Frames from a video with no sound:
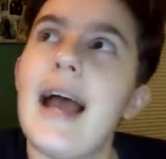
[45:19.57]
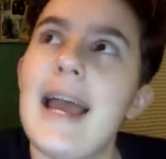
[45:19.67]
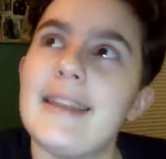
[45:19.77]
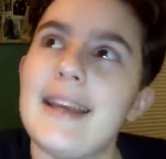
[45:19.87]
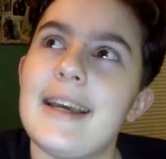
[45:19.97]

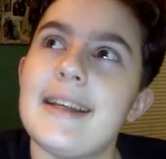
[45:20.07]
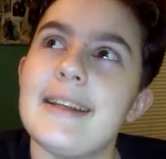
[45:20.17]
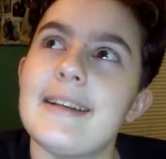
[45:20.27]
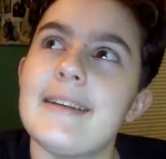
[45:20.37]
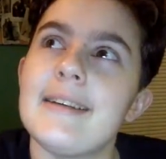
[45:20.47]
And
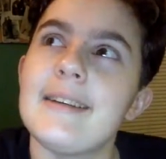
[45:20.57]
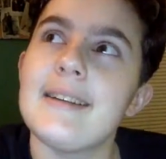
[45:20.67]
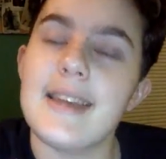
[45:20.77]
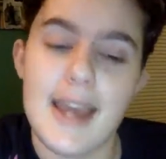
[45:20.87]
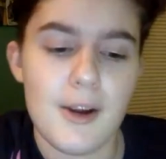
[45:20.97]
then
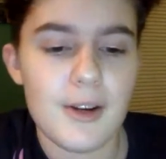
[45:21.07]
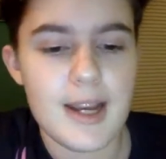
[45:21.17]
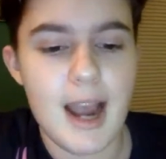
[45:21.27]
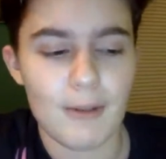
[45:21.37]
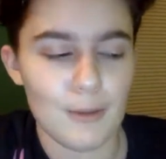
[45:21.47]

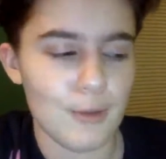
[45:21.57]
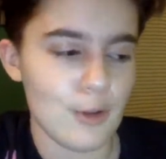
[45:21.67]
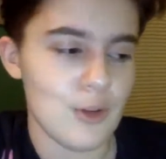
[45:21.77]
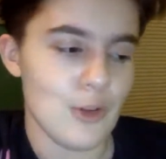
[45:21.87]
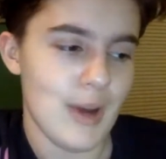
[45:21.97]
Carrie, I
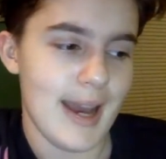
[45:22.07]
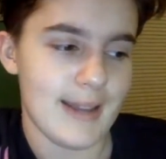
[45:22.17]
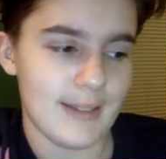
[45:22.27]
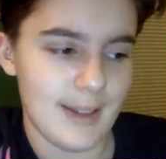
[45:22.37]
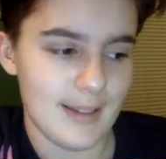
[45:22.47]
refer to
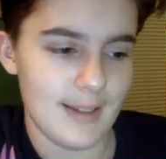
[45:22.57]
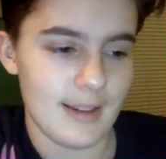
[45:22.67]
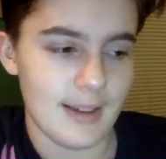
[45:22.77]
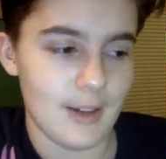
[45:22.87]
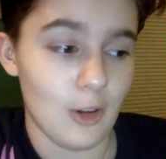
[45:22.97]
as tasting
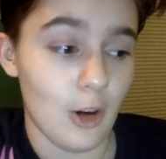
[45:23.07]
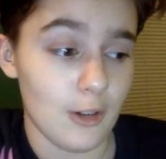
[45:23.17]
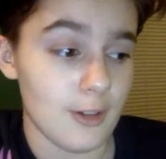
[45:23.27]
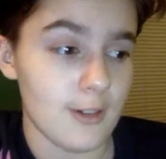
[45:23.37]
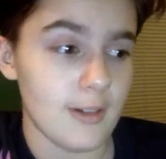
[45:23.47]
like a
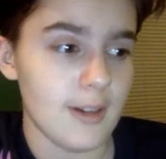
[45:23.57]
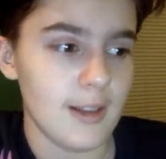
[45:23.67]
garden,